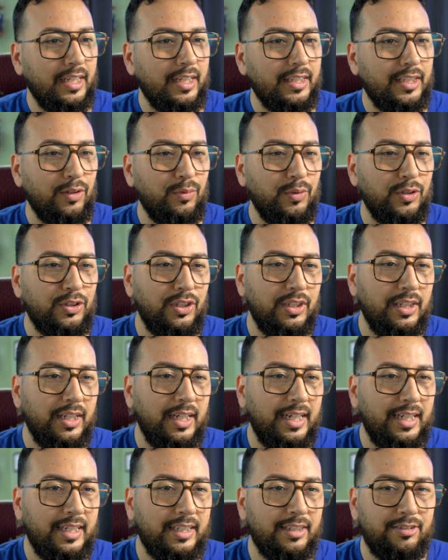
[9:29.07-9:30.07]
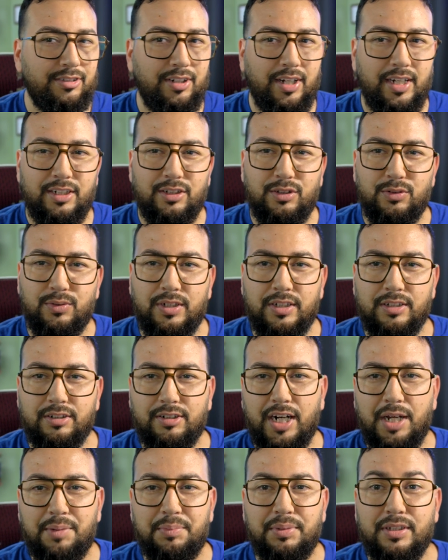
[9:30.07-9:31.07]
out there, what you like, and try to
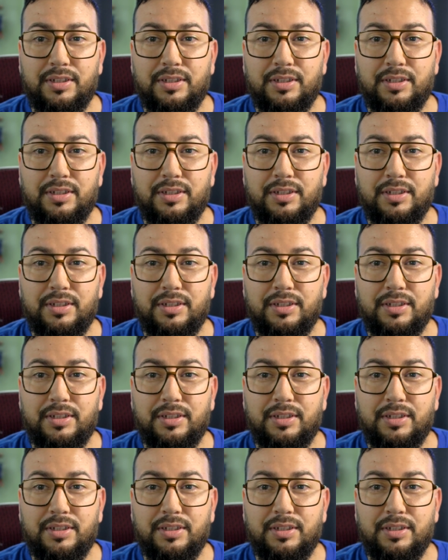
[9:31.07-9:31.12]
grab a